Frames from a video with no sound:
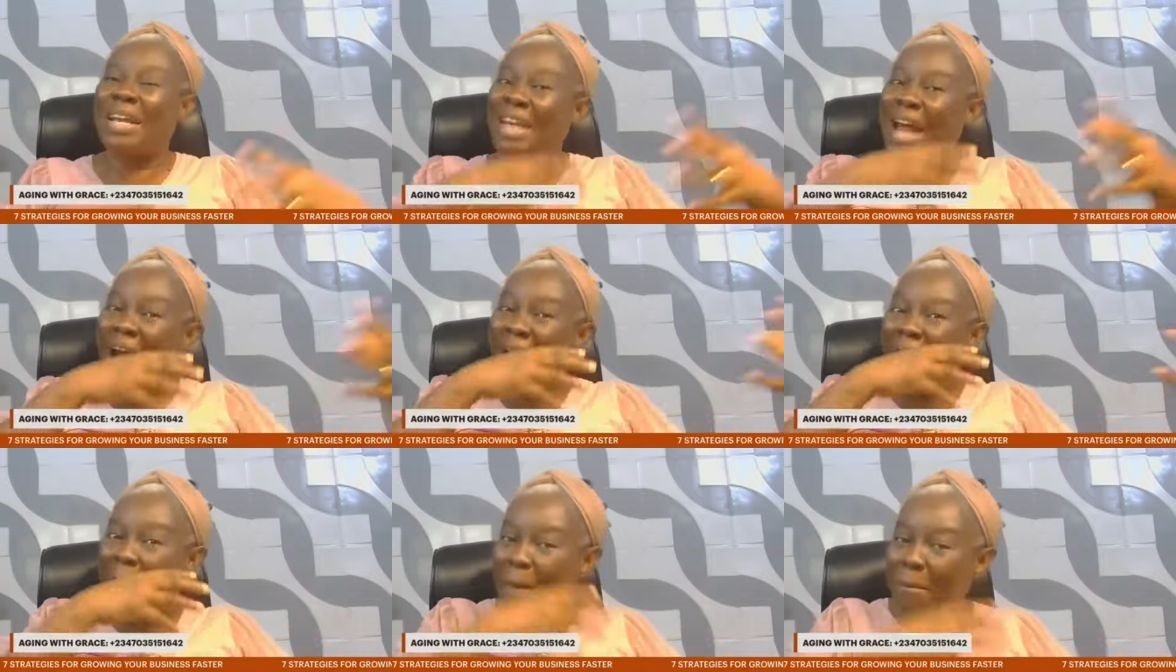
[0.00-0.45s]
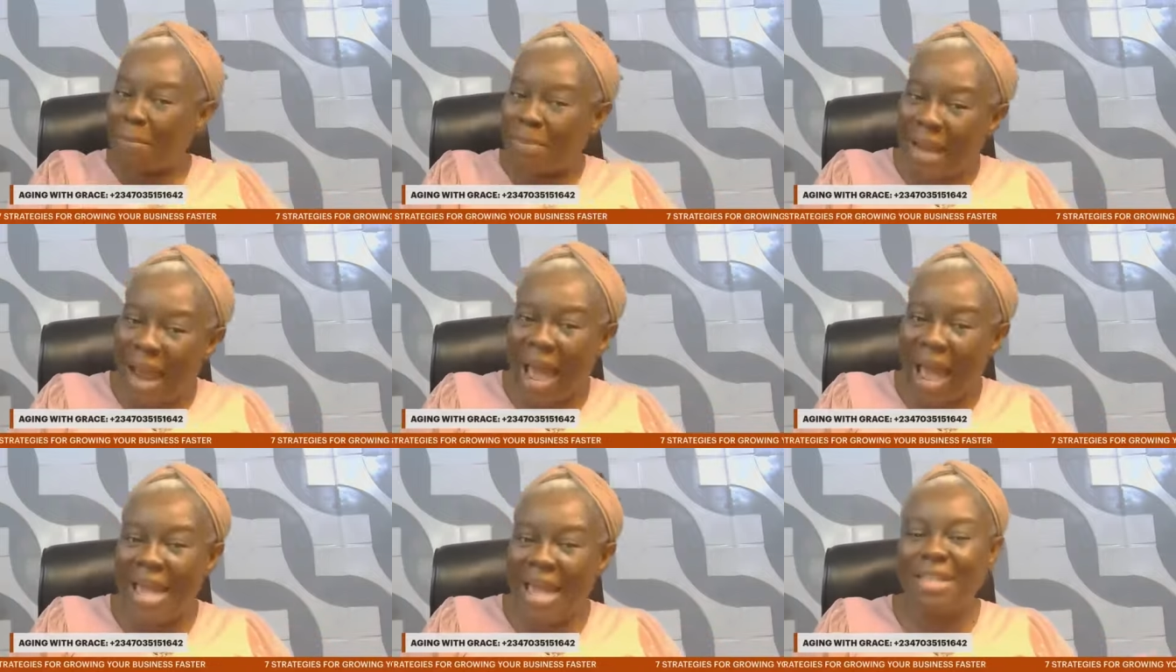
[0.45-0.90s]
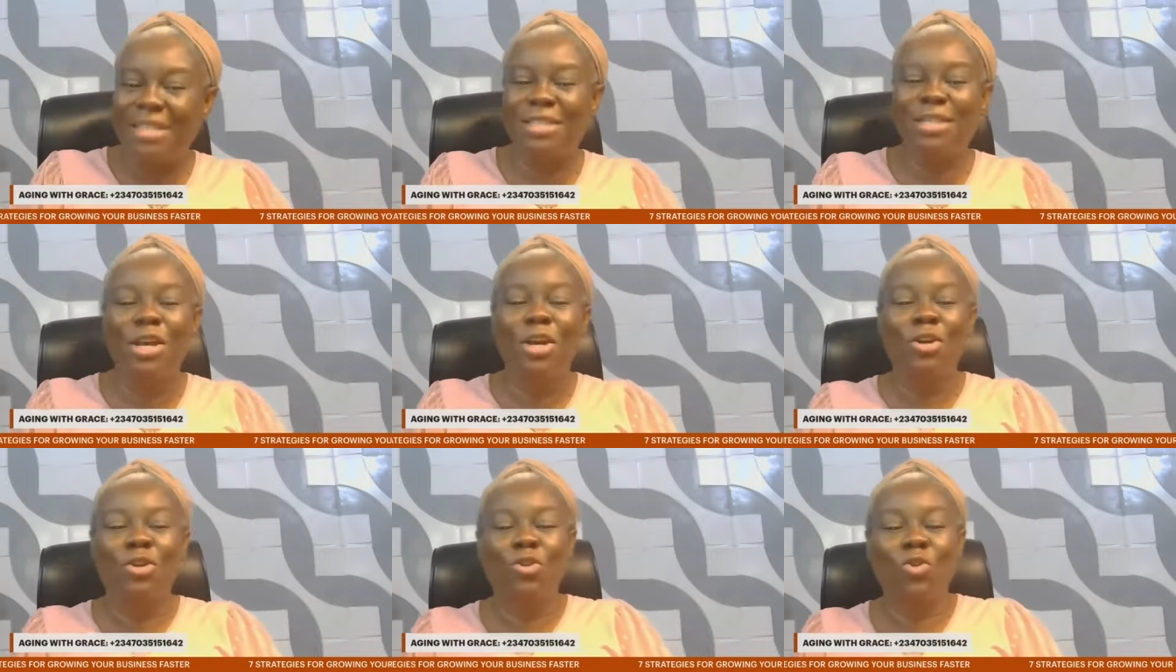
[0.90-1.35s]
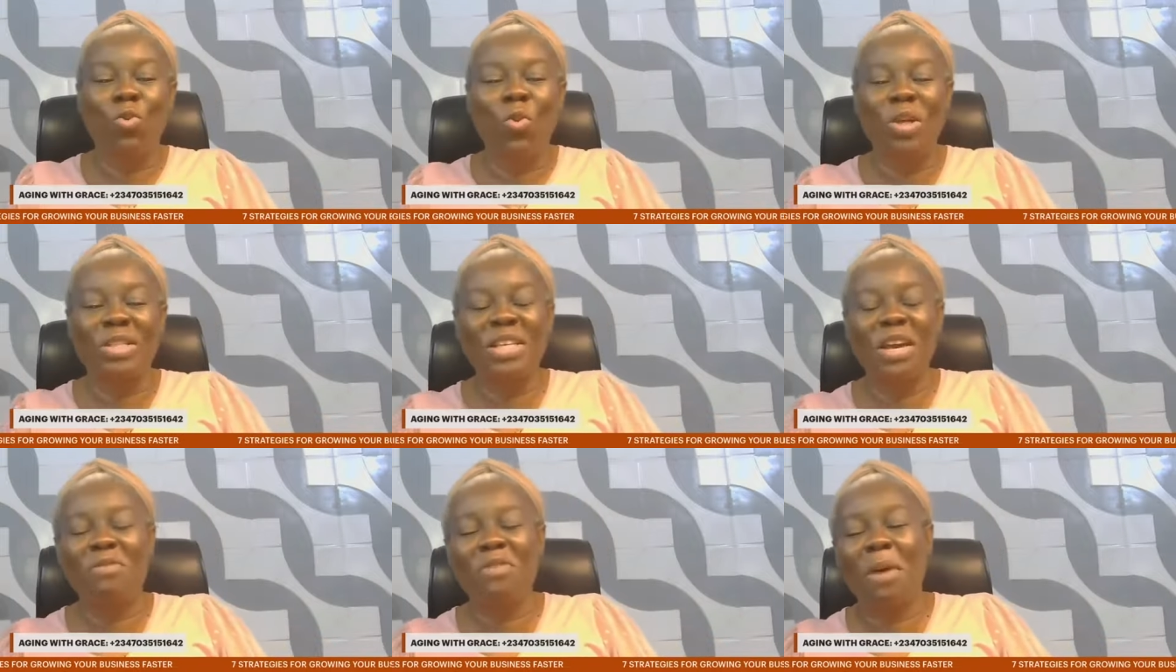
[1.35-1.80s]
can now apply it to
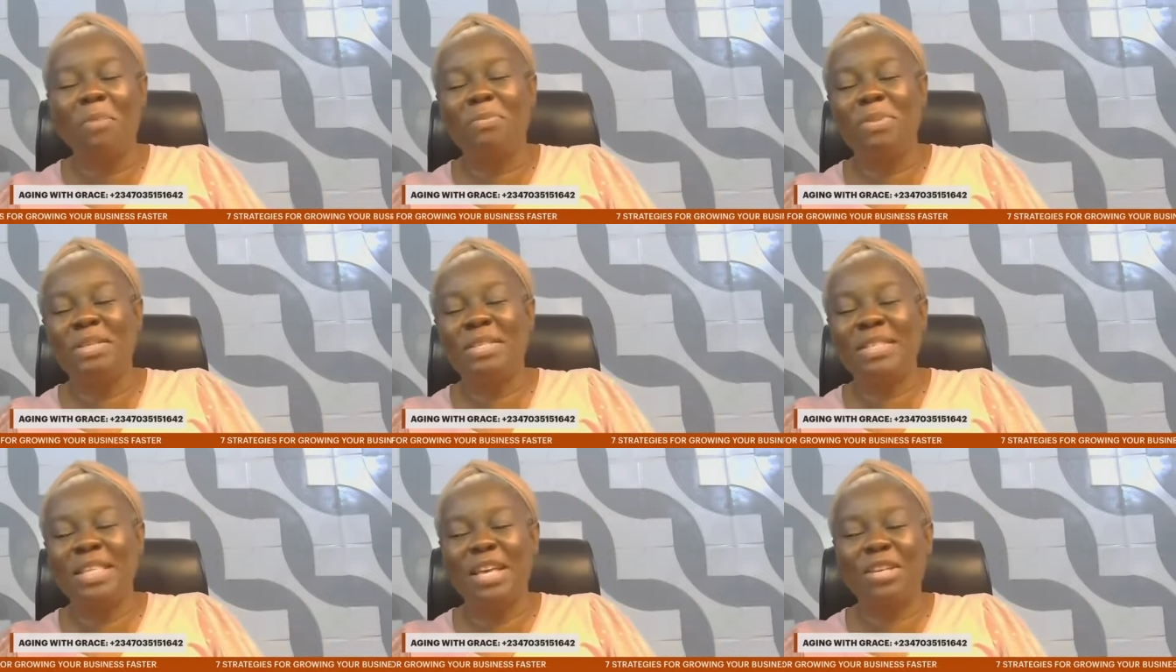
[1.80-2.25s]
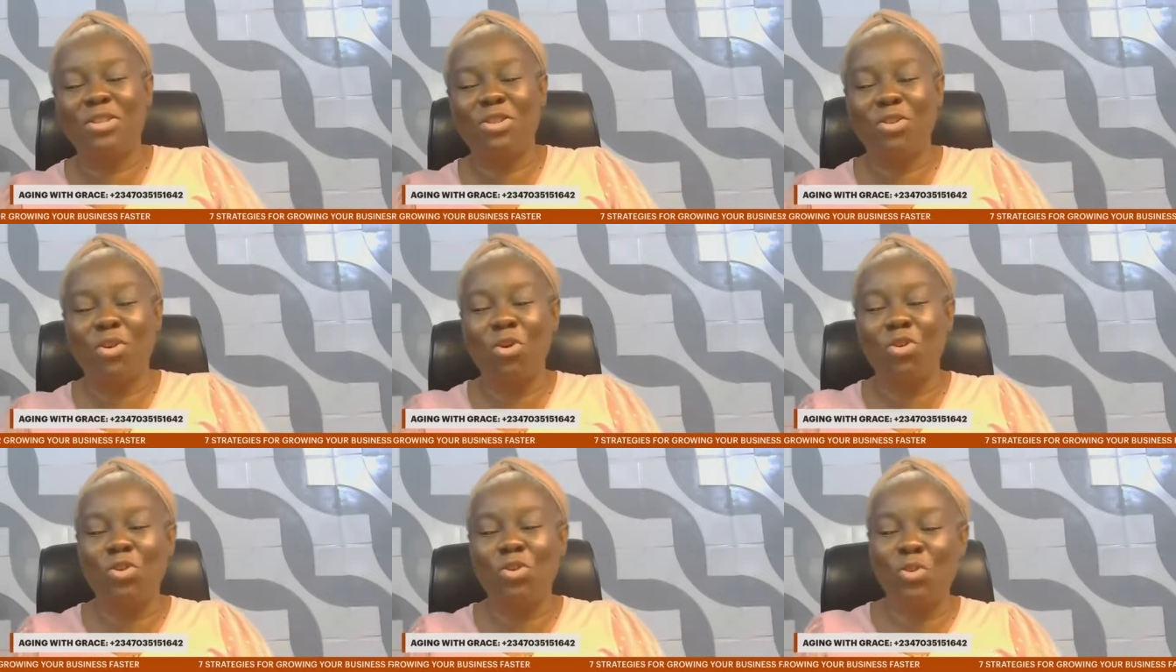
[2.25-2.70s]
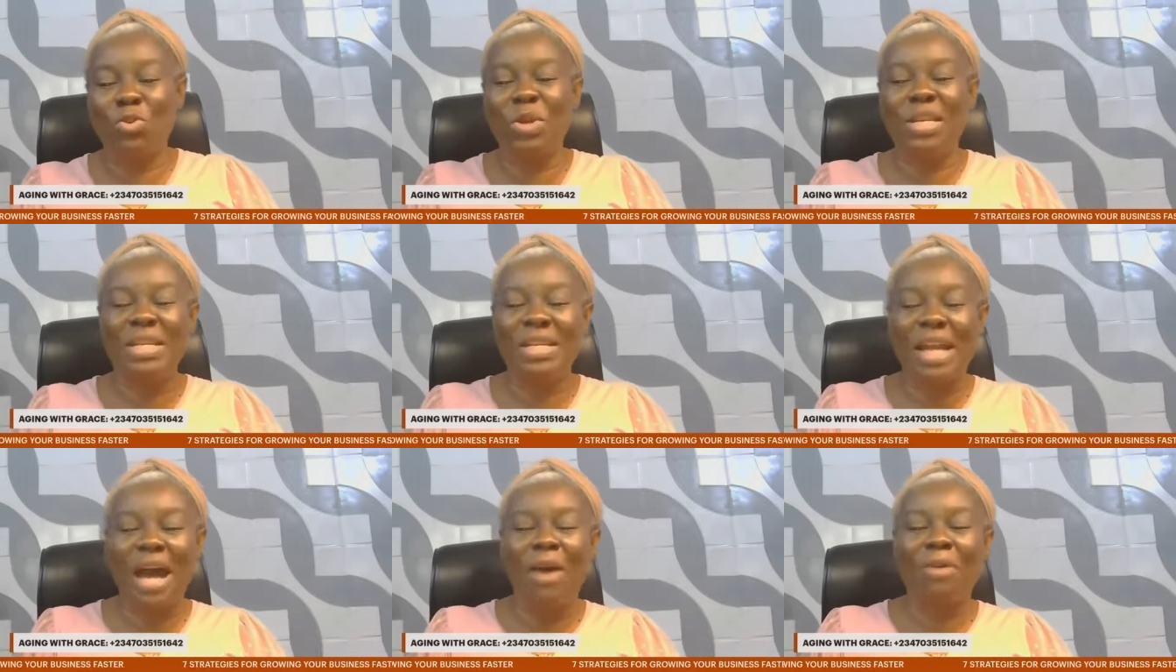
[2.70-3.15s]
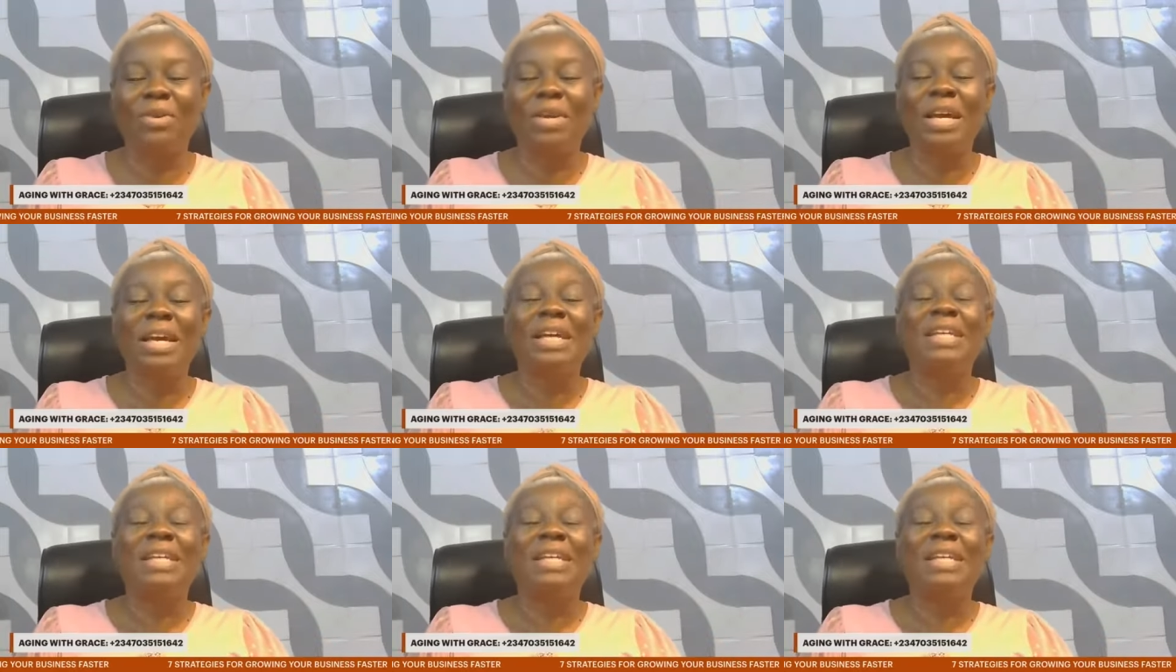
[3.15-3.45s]
whatever business you're doing now.